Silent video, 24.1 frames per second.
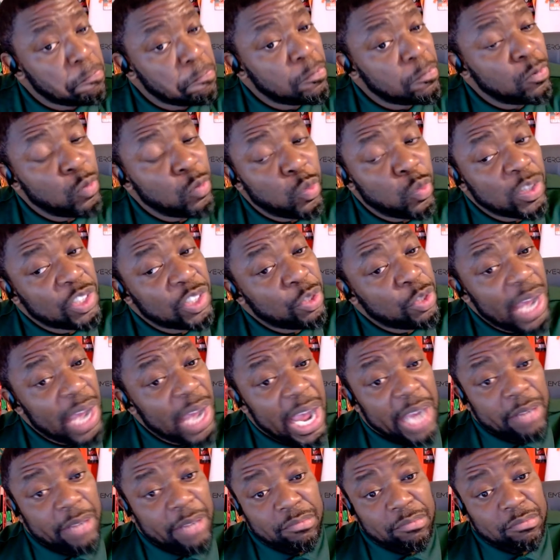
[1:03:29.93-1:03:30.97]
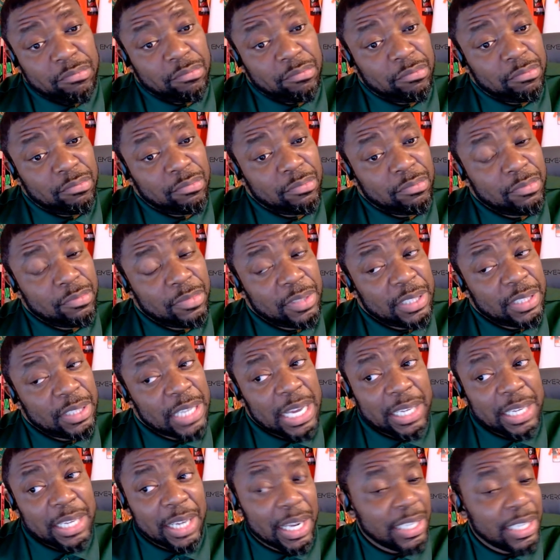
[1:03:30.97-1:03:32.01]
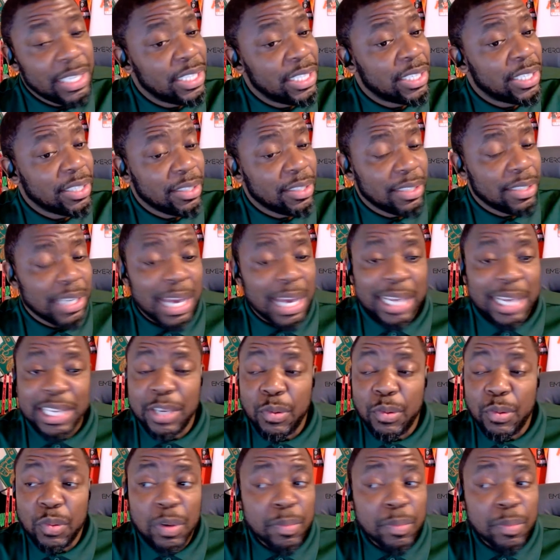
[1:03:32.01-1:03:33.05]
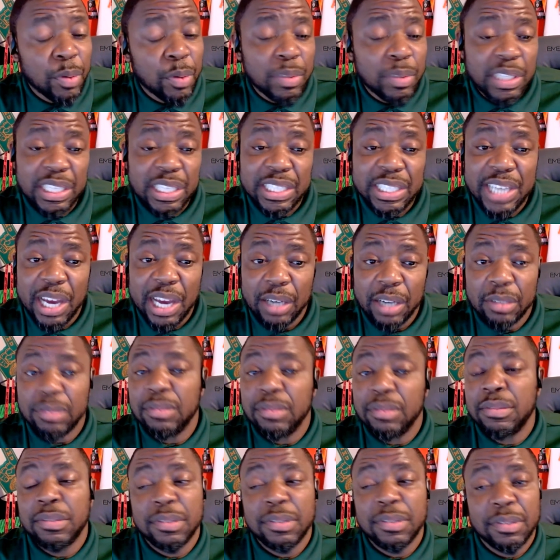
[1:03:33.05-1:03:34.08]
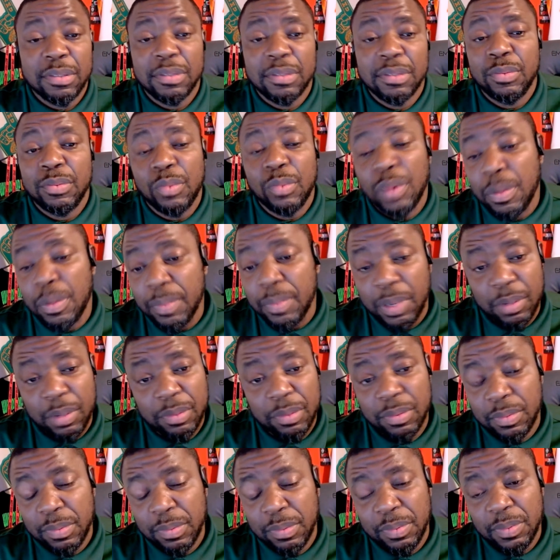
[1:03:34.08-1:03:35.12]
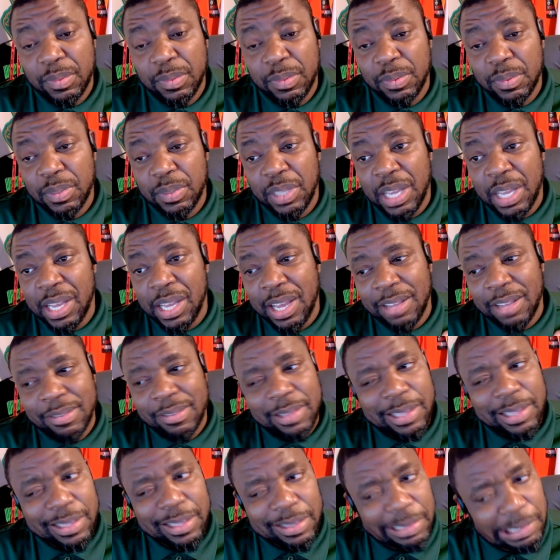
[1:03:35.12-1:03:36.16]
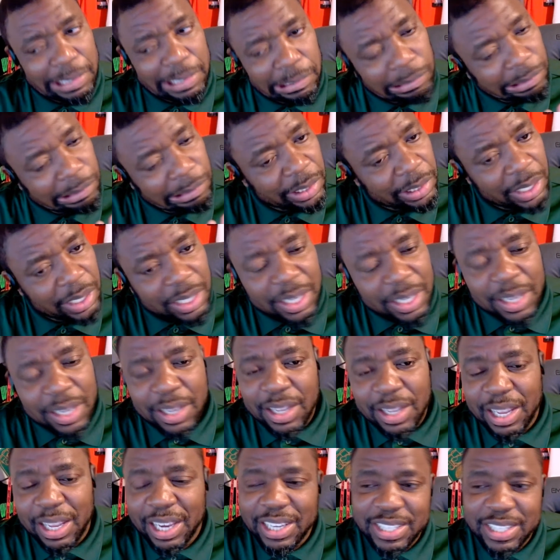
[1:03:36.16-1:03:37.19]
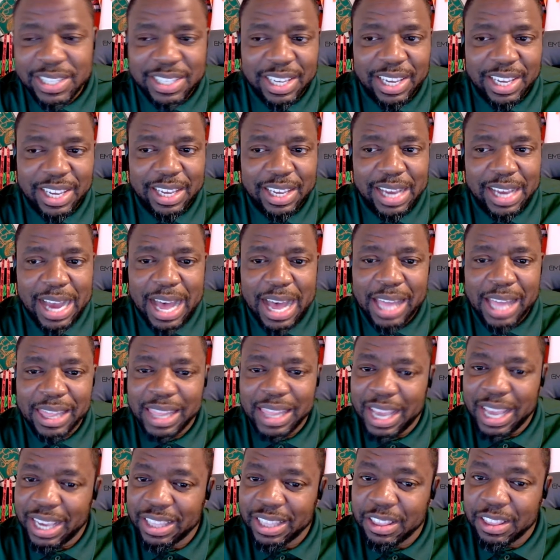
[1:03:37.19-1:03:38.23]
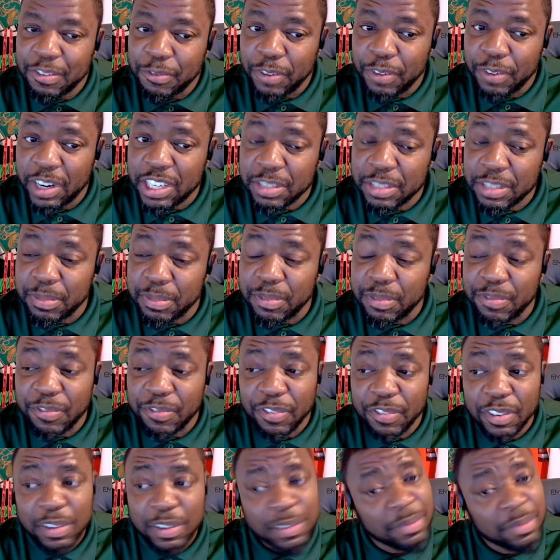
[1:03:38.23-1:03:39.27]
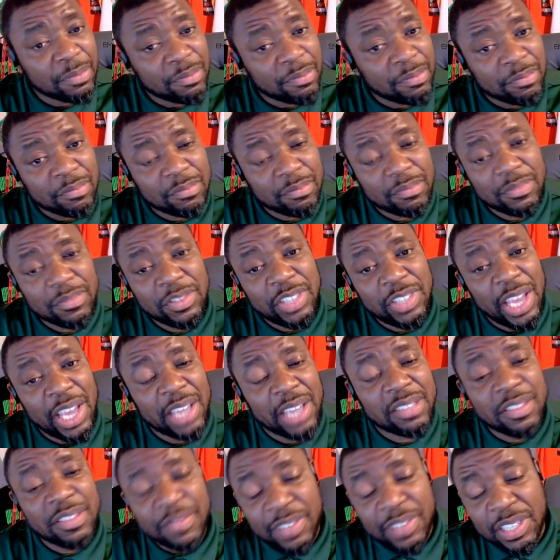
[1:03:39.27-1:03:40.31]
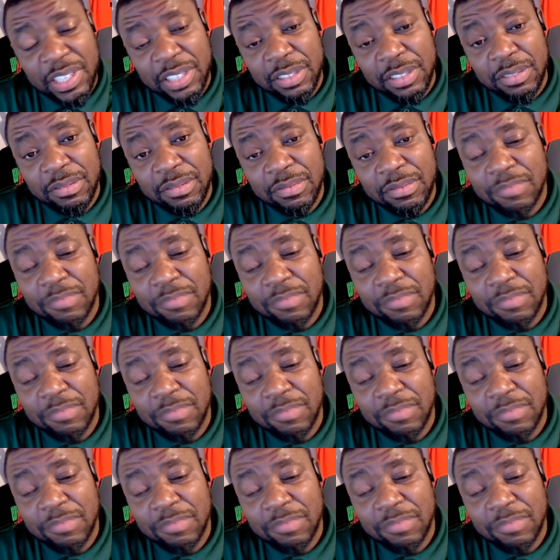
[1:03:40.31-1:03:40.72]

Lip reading: what you got? I need one more D tackle. One more. Like I said, I like the freshman from Jacksonville.